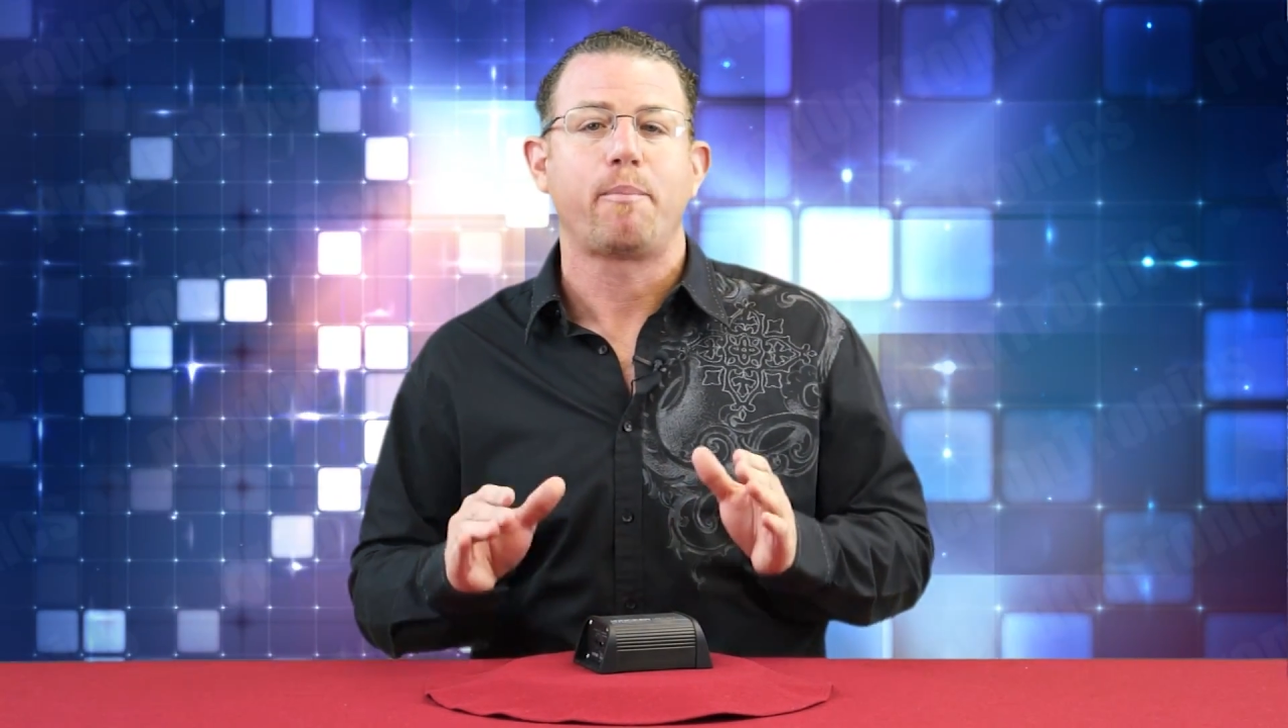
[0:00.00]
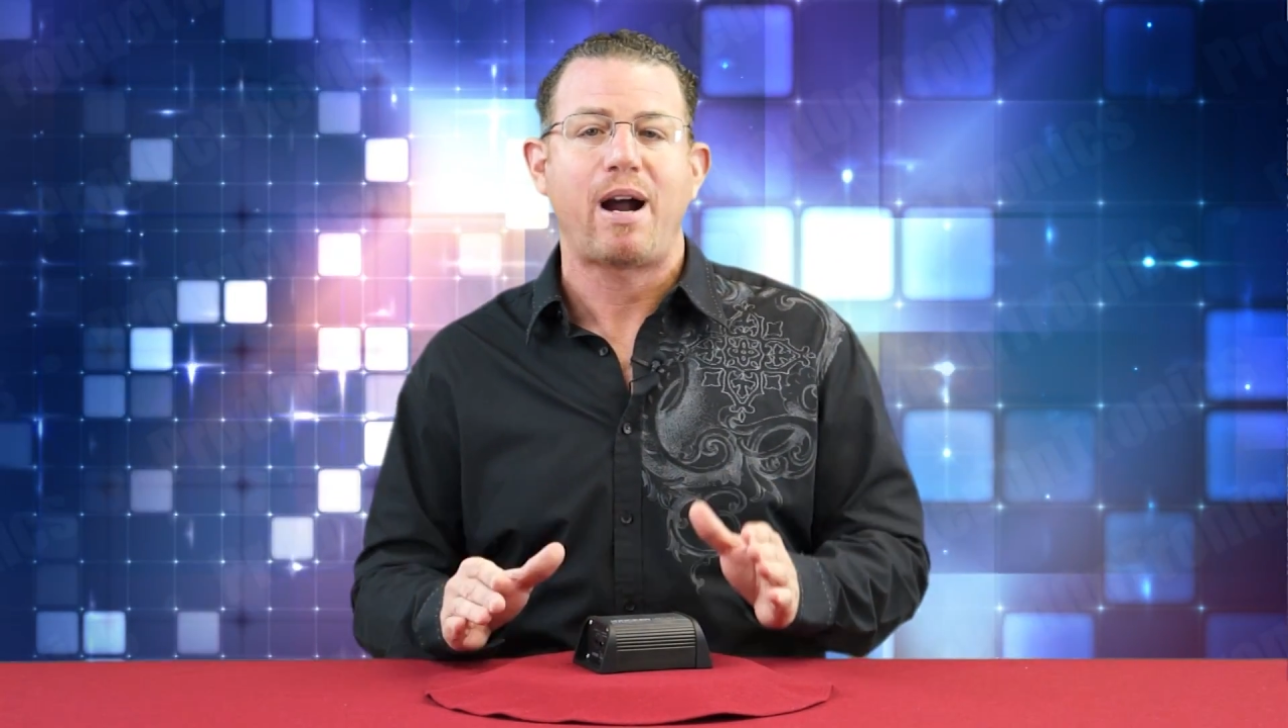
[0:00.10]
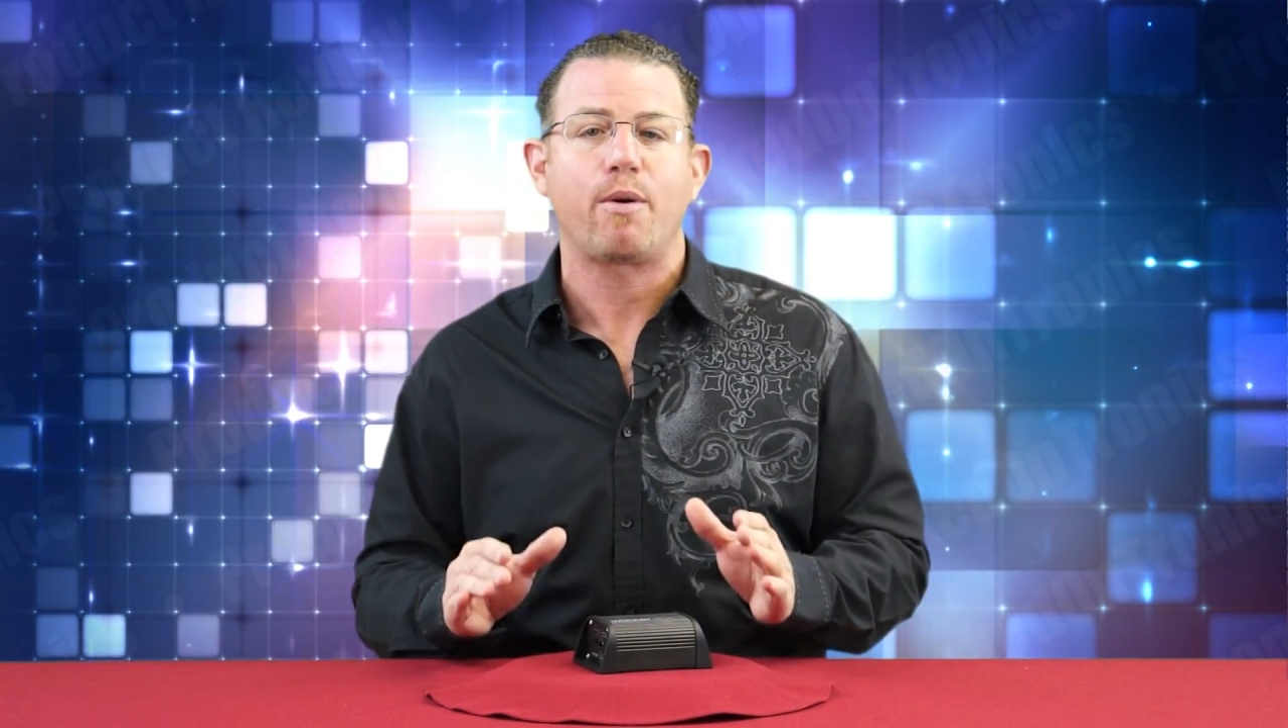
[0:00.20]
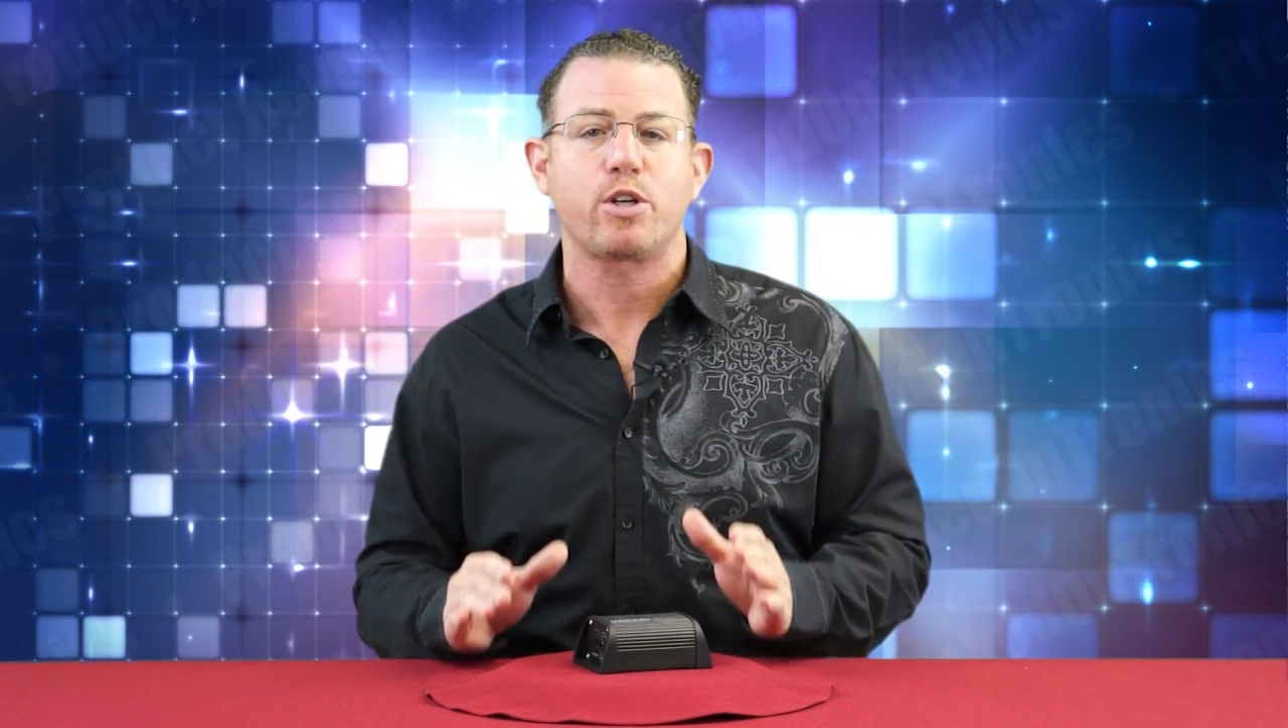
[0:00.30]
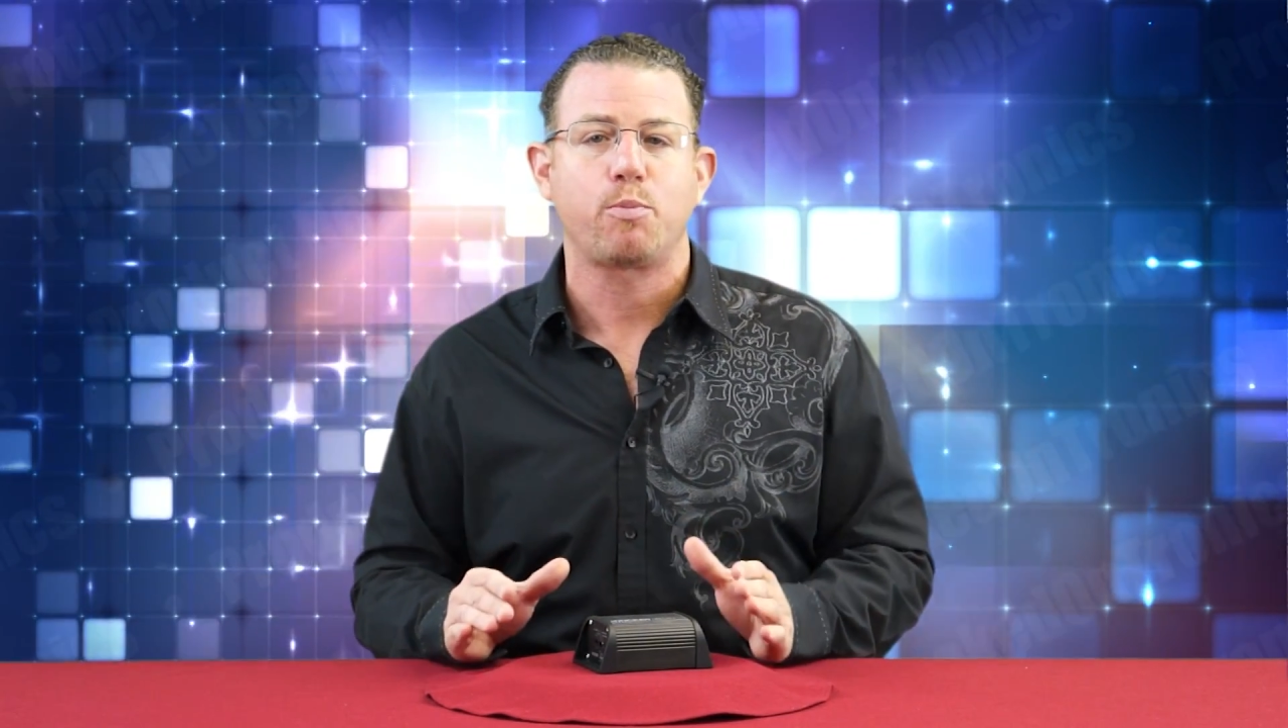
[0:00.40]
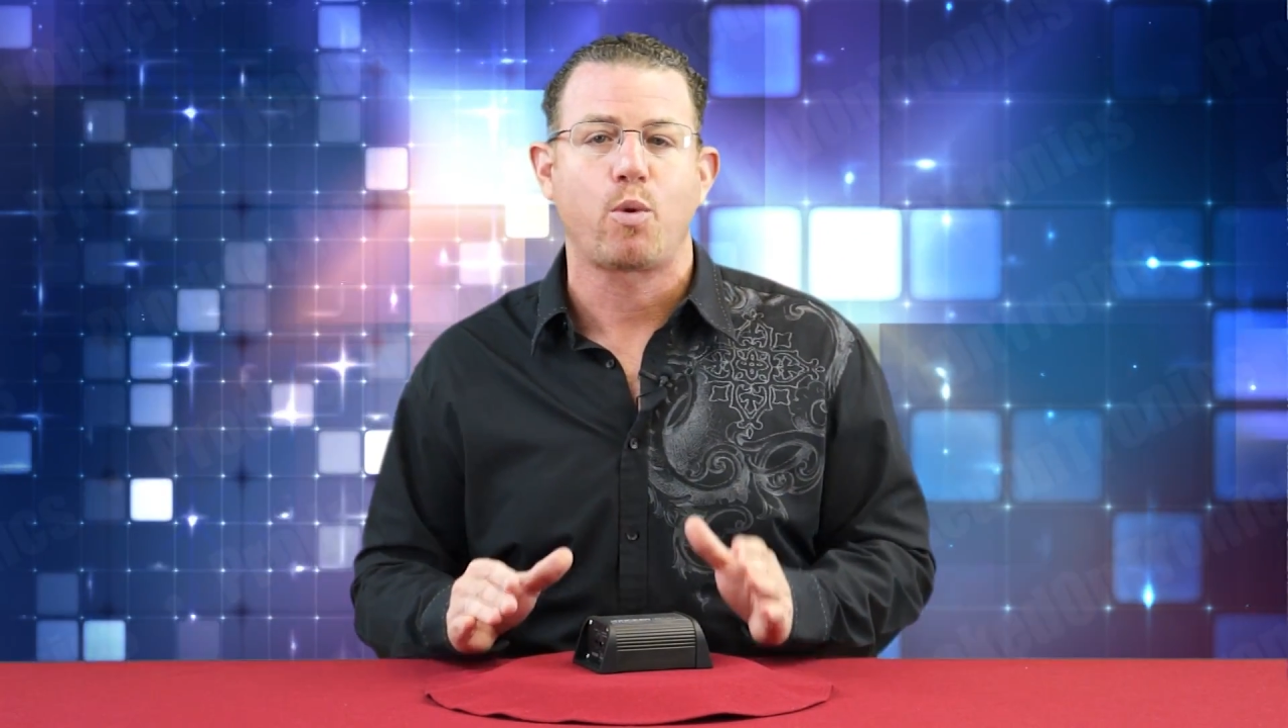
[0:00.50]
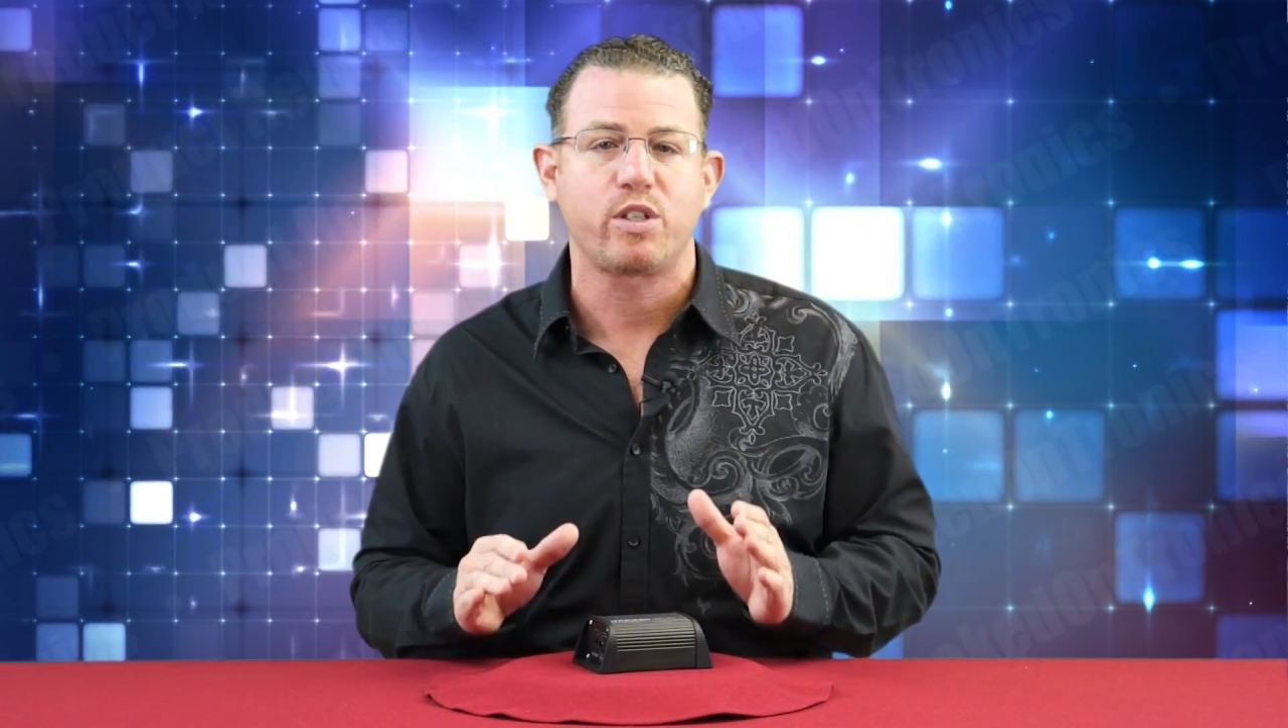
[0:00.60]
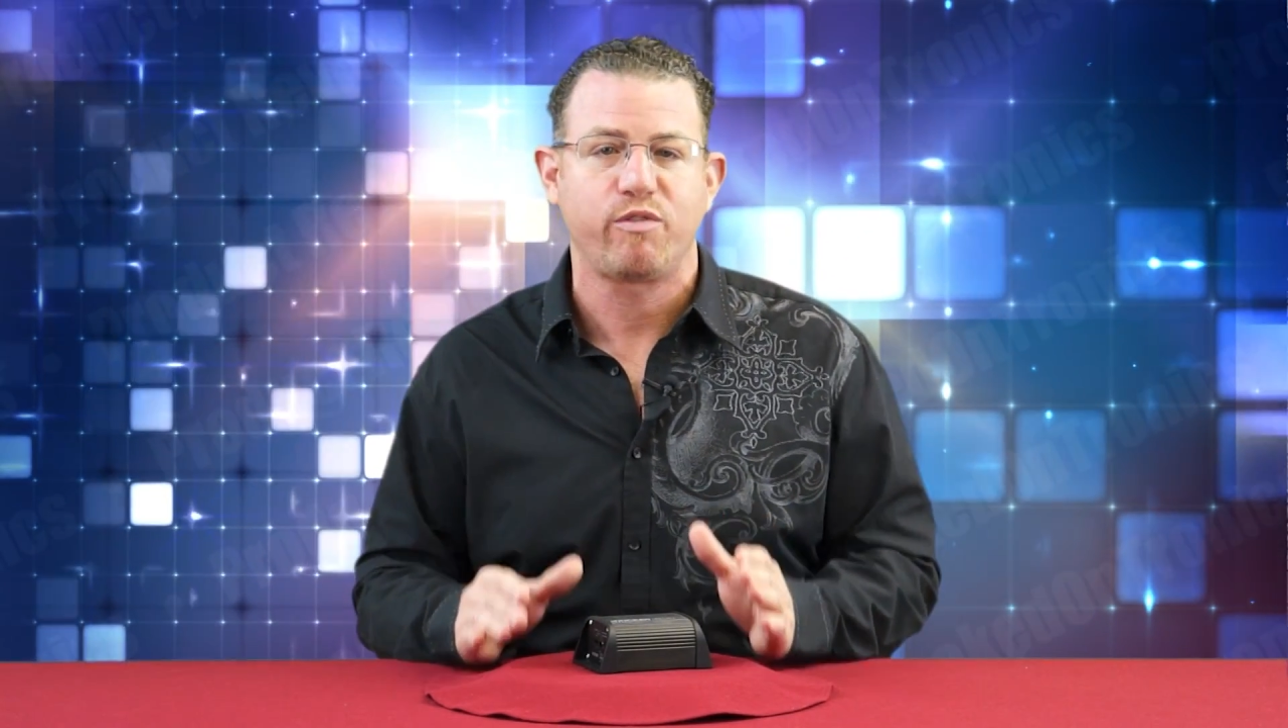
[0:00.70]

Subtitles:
power sports